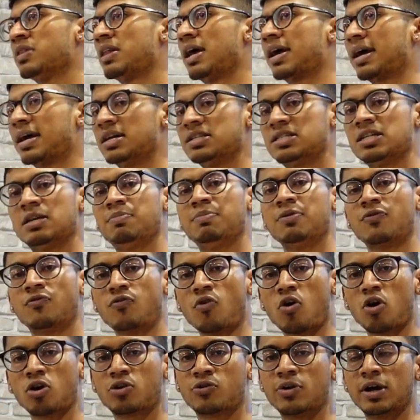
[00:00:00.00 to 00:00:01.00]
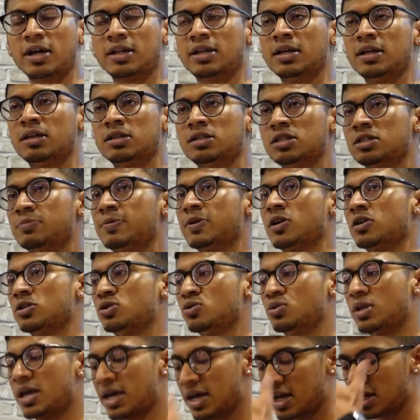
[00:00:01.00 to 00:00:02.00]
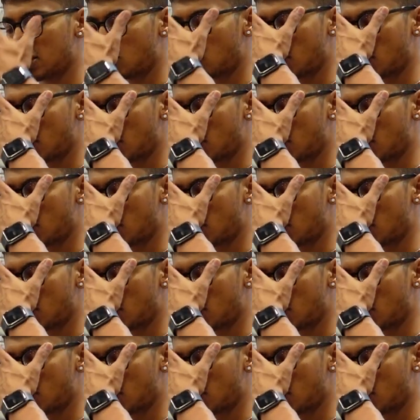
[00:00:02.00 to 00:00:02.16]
Like I said before, creatine, just because you take it,